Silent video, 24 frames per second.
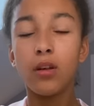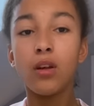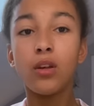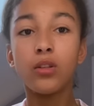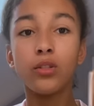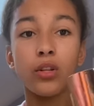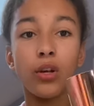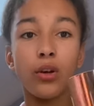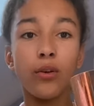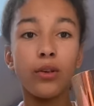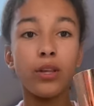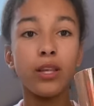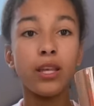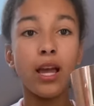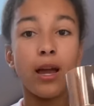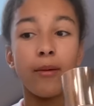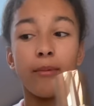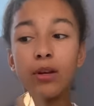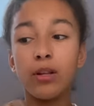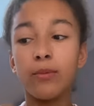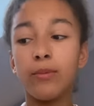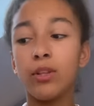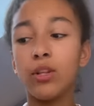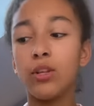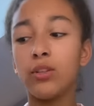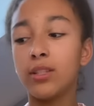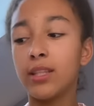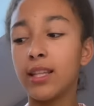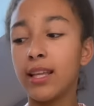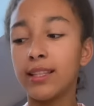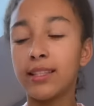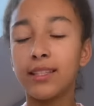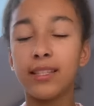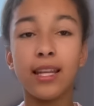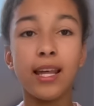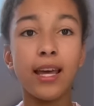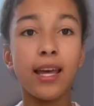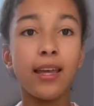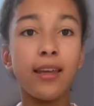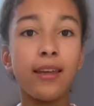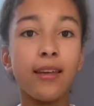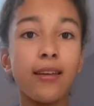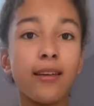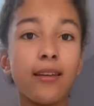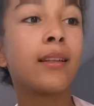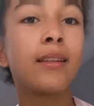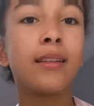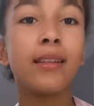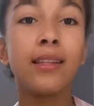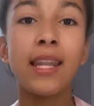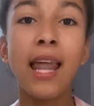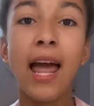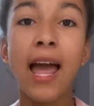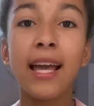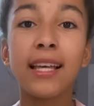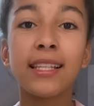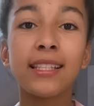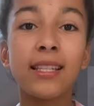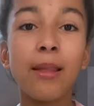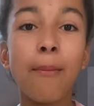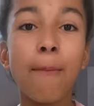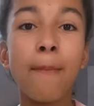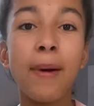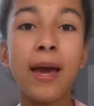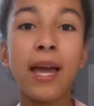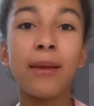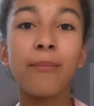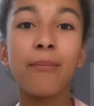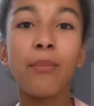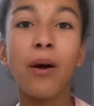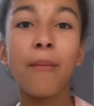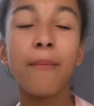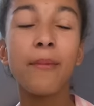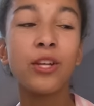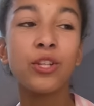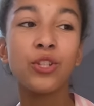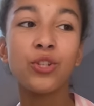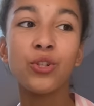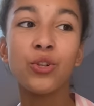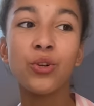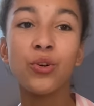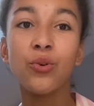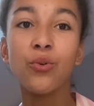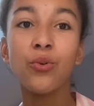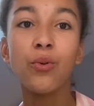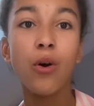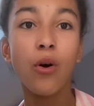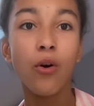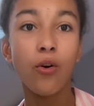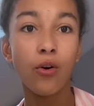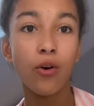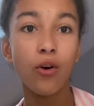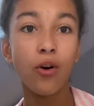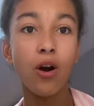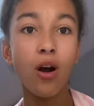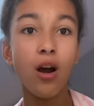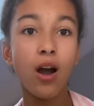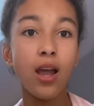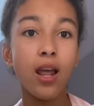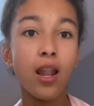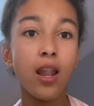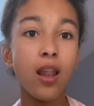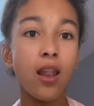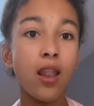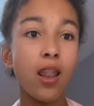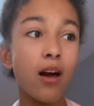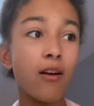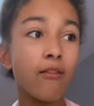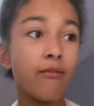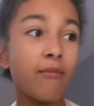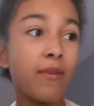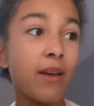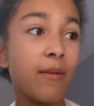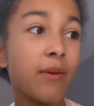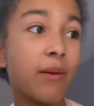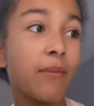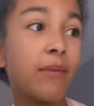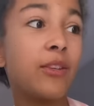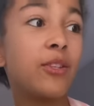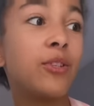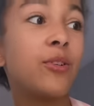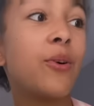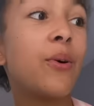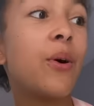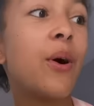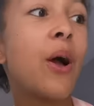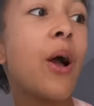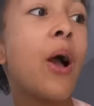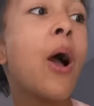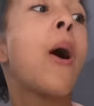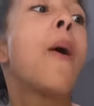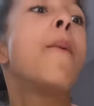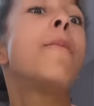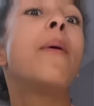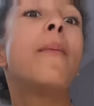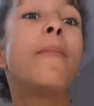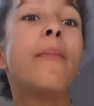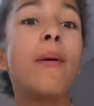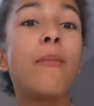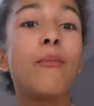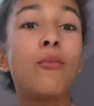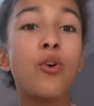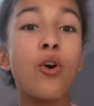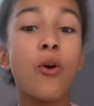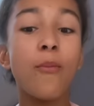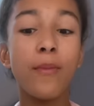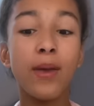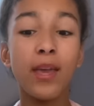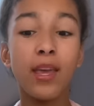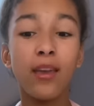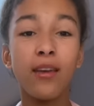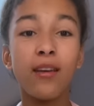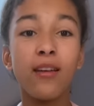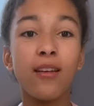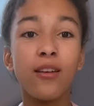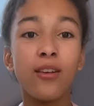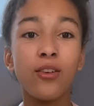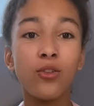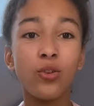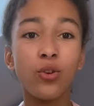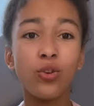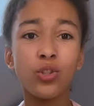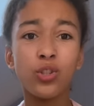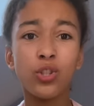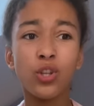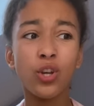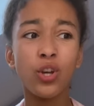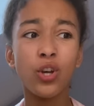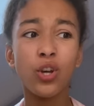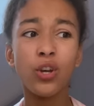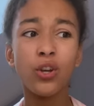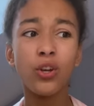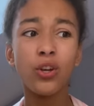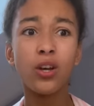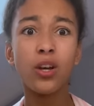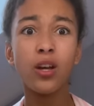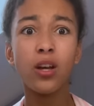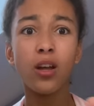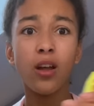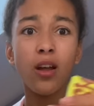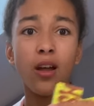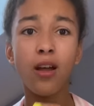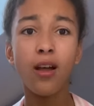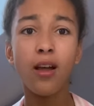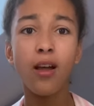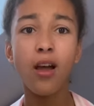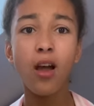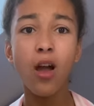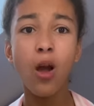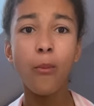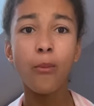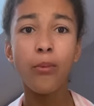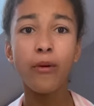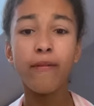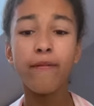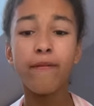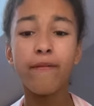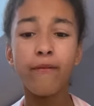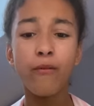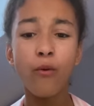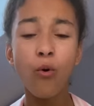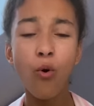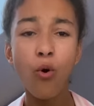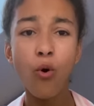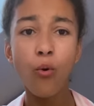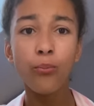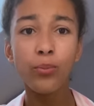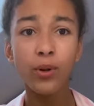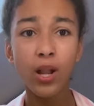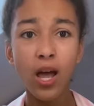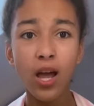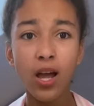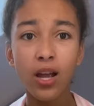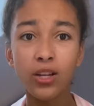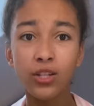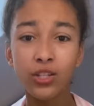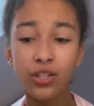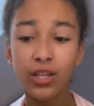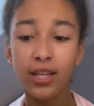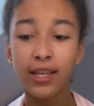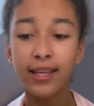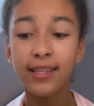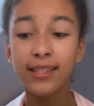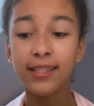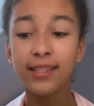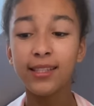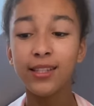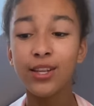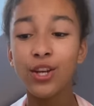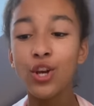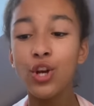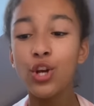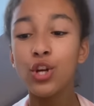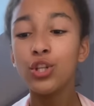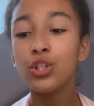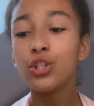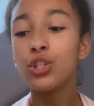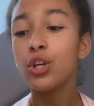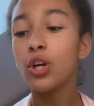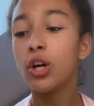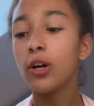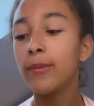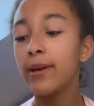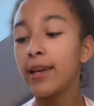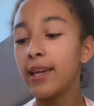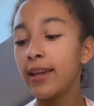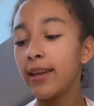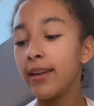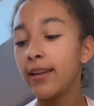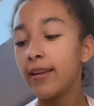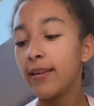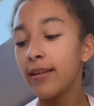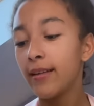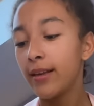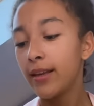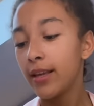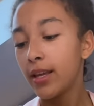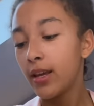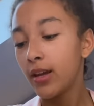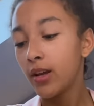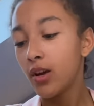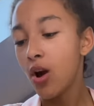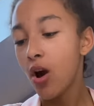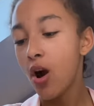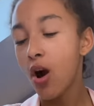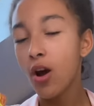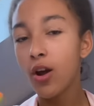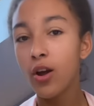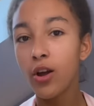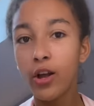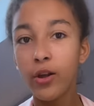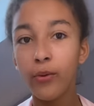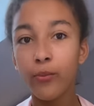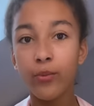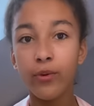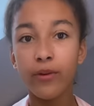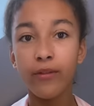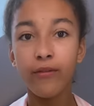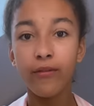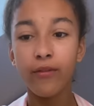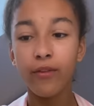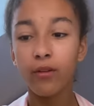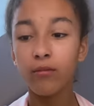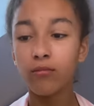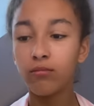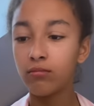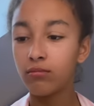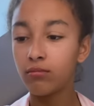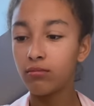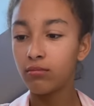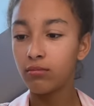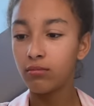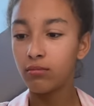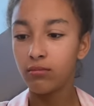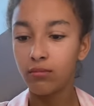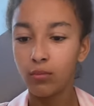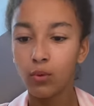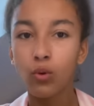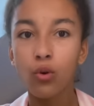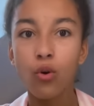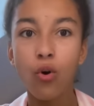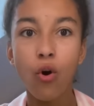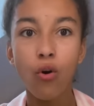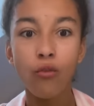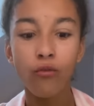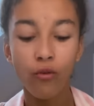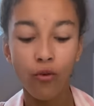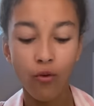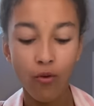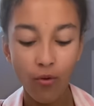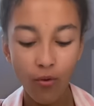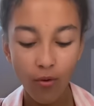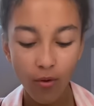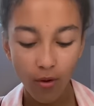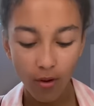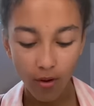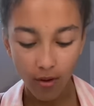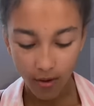So yeah, I'm gonna be using that today. Next, Made by Mitchell. I love Made by Mitchell. My mum got me not two but four blushes. She got me Can't Cope with Coral,